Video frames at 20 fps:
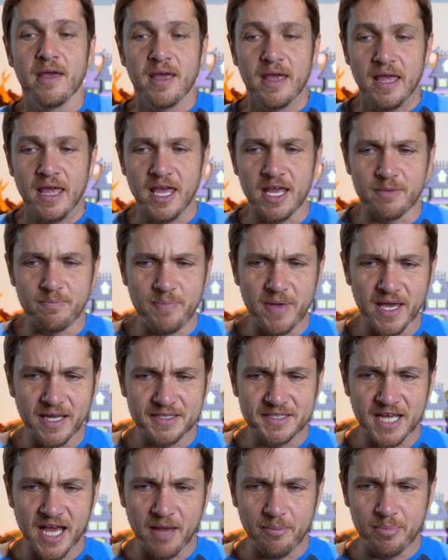It
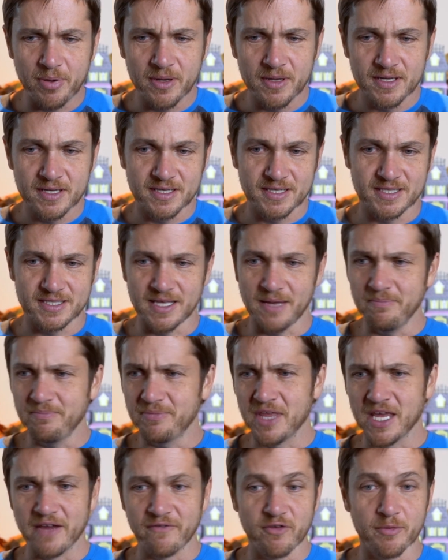picked up
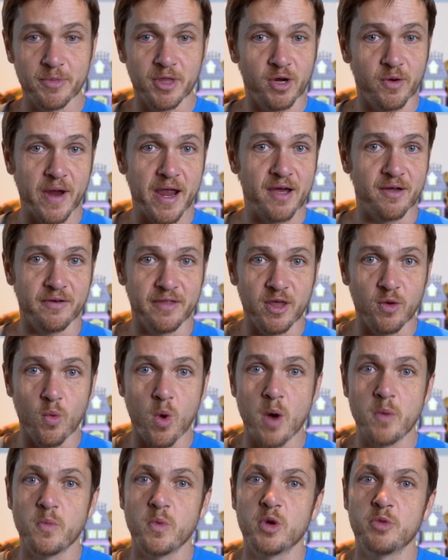something from the ground that
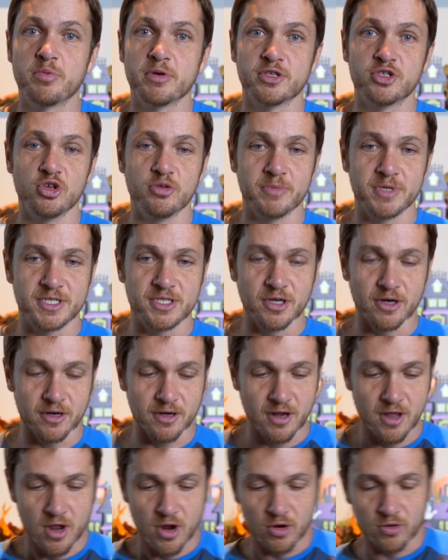one would presume is
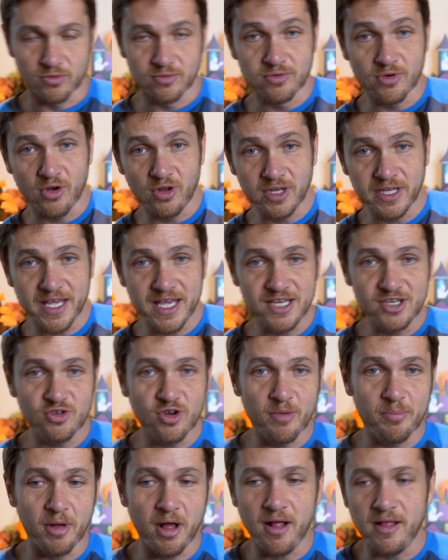dirt, rolled it into
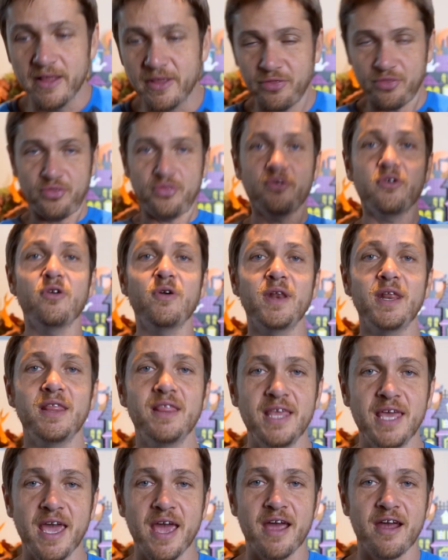a ball, and threw it in
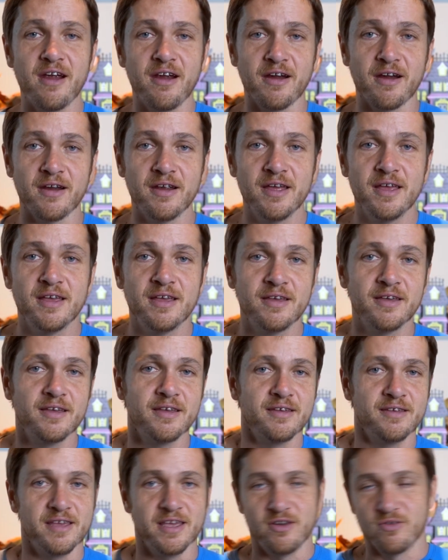the air.
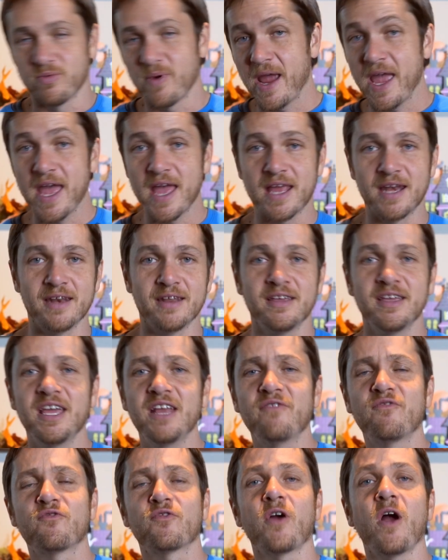It ran, it
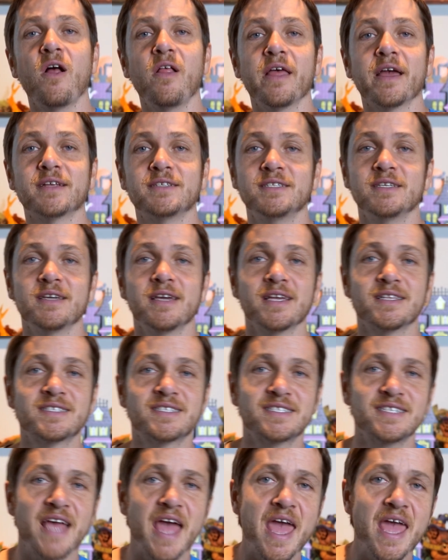frolicked, it
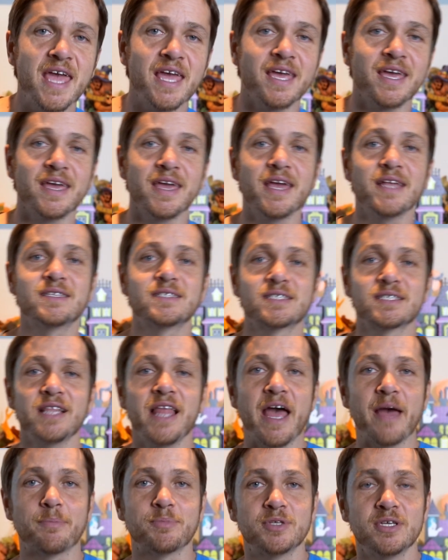sang, it
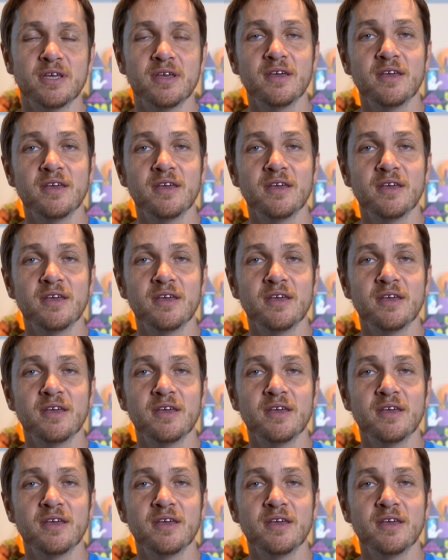slept.